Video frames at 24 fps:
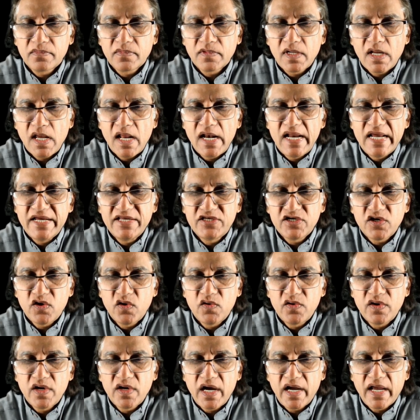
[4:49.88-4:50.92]
and lay
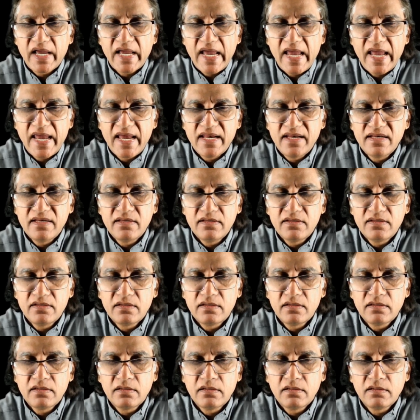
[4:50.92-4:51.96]
down
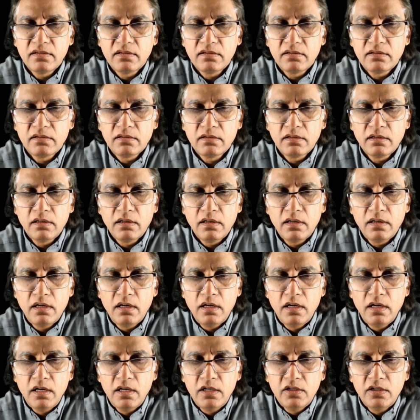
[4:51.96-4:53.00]
again.
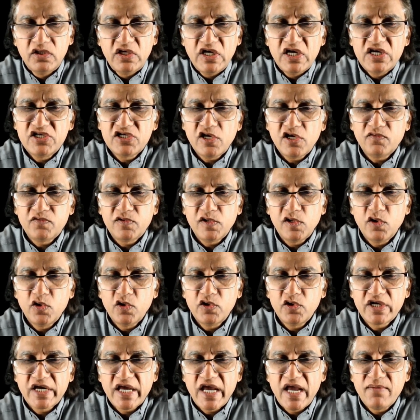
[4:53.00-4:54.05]
The angel of the
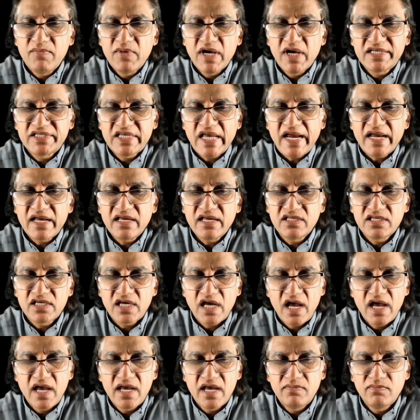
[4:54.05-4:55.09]
Lord came a second
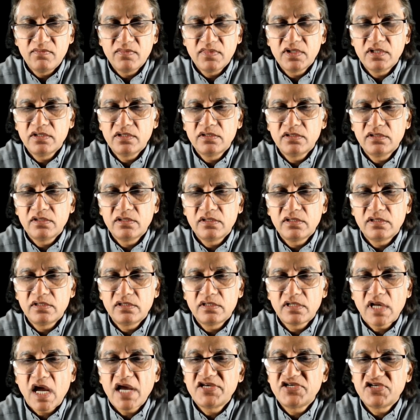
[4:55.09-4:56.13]
time,
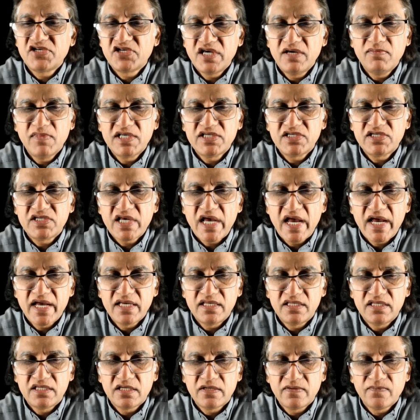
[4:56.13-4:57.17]
touched him and
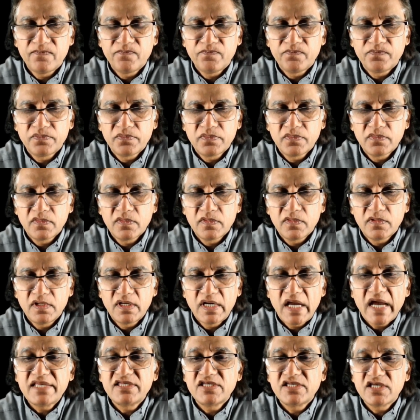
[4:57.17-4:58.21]
said,
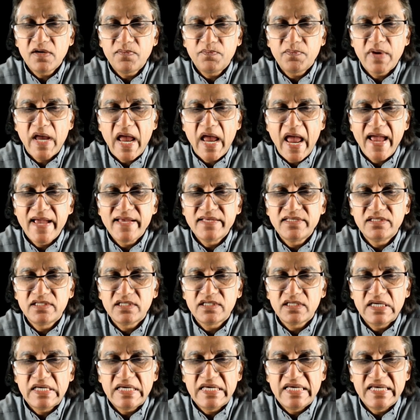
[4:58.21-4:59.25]
'Get up
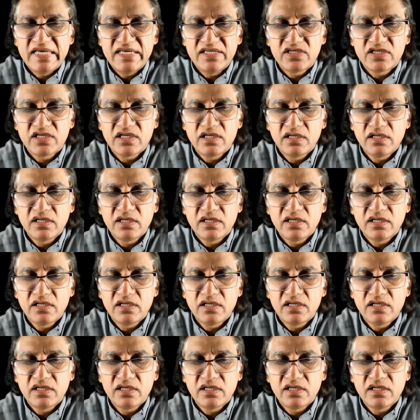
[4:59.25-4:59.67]
and eat.